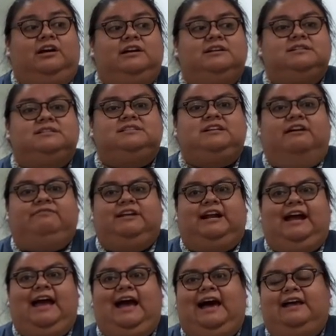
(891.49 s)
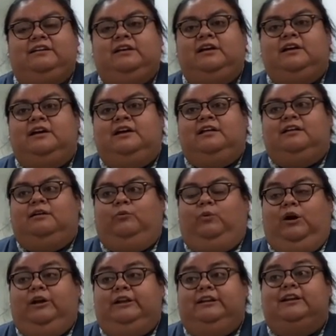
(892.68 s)
is stuff that I had
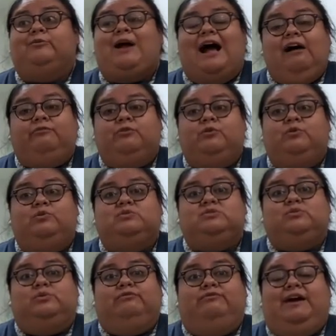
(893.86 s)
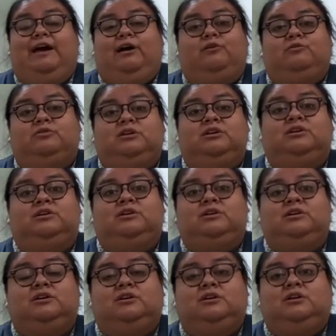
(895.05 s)
won in a raffles or found
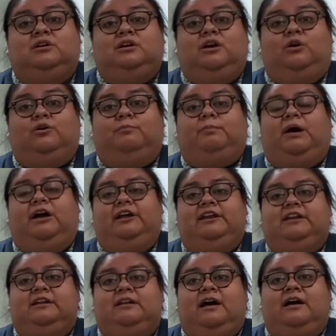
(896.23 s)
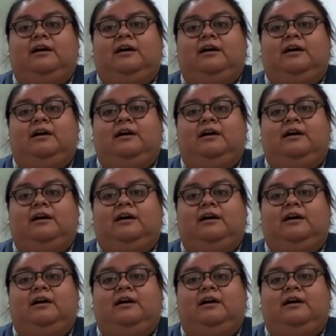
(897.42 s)
or bought in